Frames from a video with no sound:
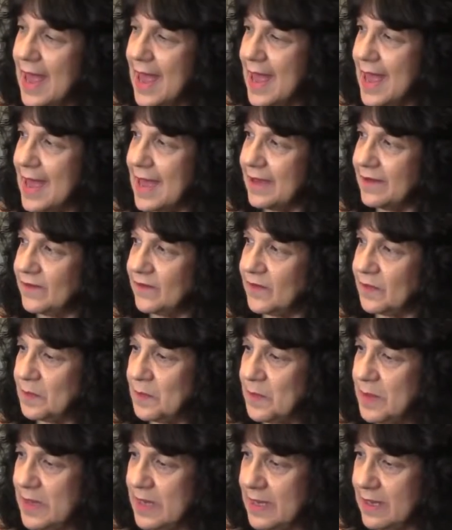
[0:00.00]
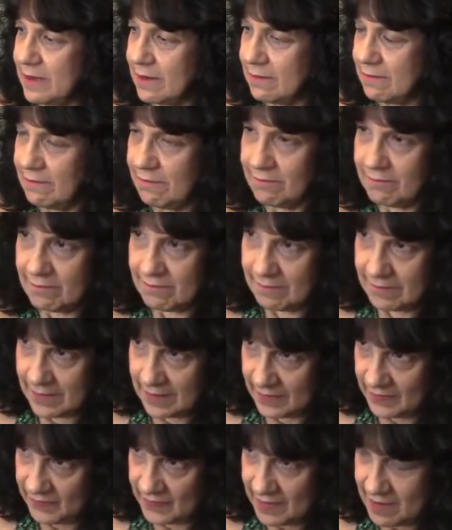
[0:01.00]
And being
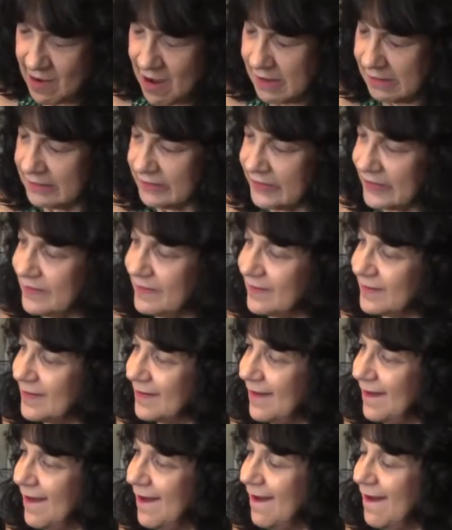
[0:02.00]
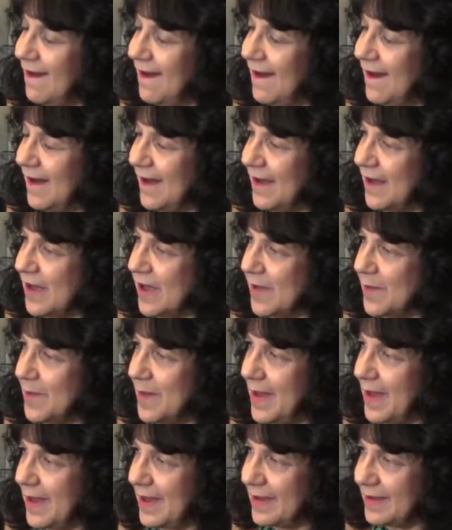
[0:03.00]
a psychologist,
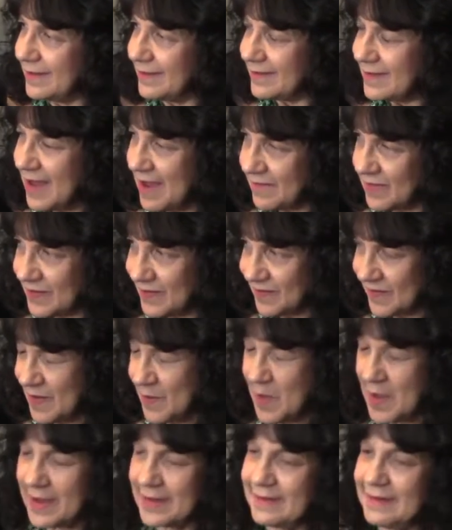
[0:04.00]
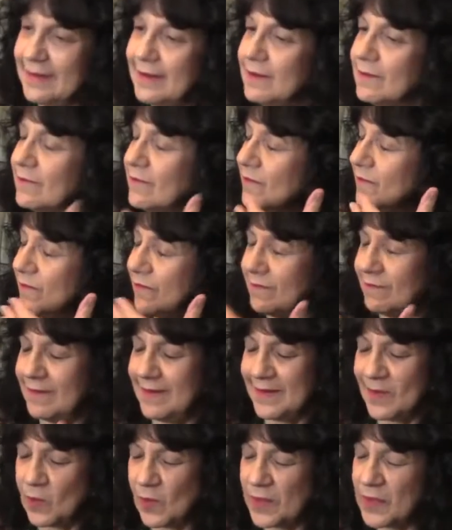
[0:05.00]
and having some idea of,
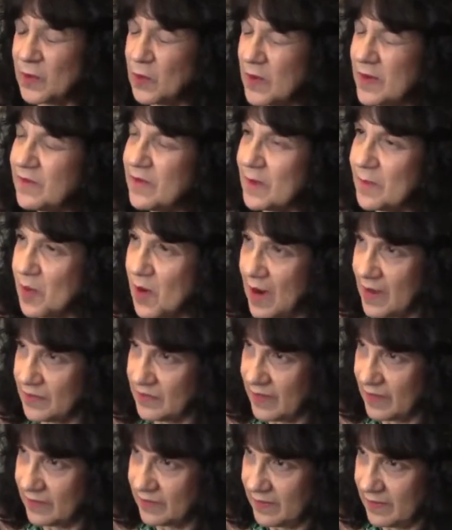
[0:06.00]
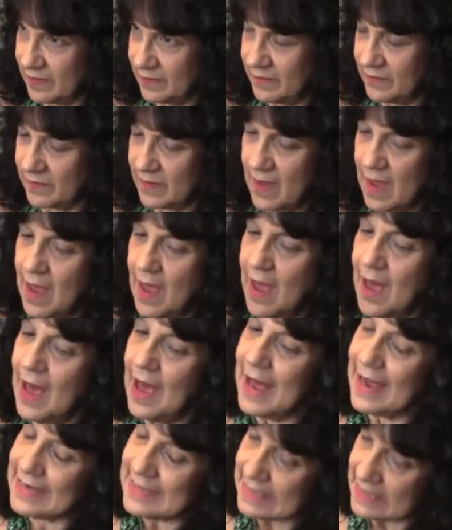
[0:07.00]
you know, what the grieving process is,
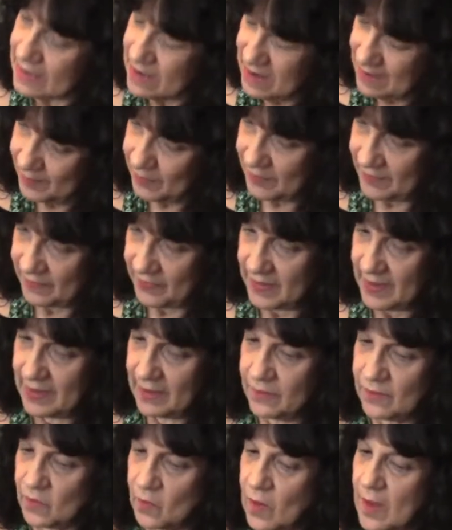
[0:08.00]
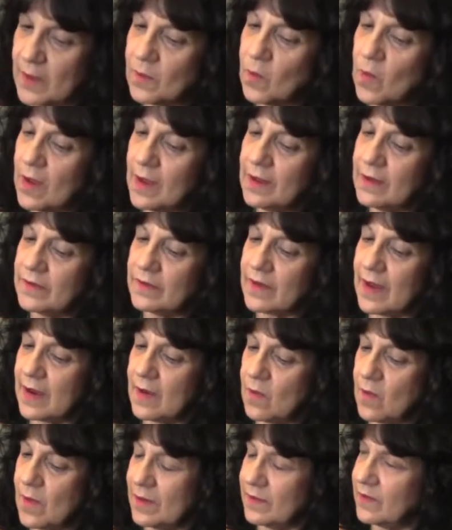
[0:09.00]
I did a couple of things. One was
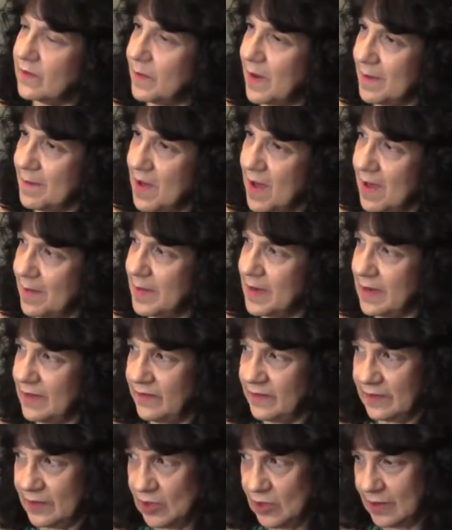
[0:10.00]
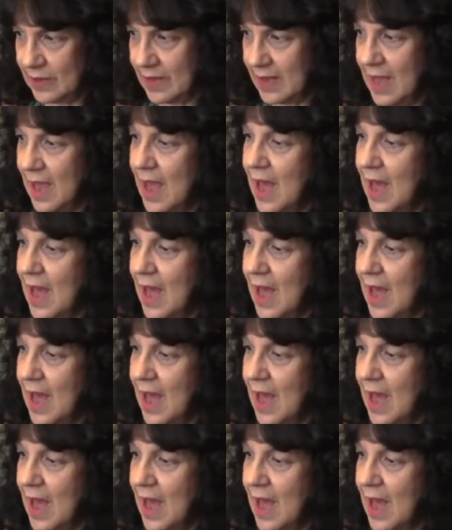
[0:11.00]
I went to my mom and I said, look,